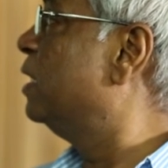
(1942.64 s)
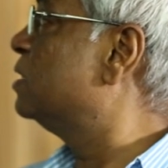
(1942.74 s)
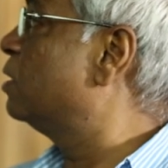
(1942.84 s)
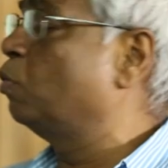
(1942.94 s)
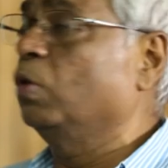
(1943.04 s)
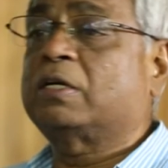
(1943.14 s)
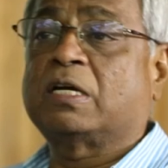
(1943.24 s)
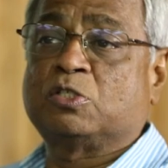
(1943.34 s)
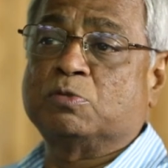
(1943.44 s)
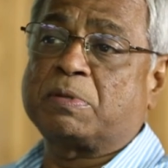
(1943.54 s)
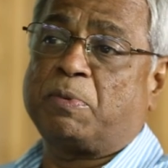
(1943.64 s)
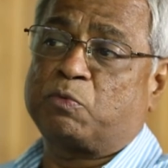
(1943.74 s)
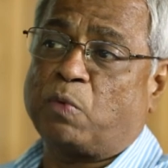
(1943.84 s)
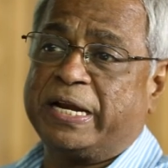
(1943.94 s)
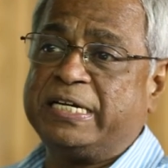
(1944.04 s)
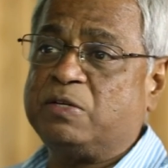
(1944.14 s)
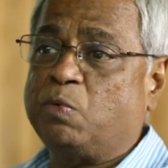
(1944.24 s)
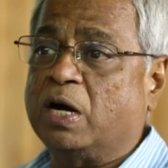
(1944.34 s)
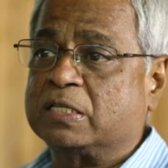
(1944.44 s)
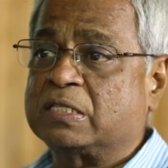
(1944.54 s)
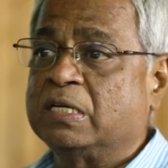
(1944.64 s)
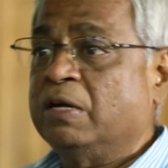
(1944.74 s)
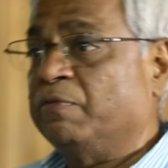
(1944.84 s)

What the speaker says: desert cooler consumes about 180 watts.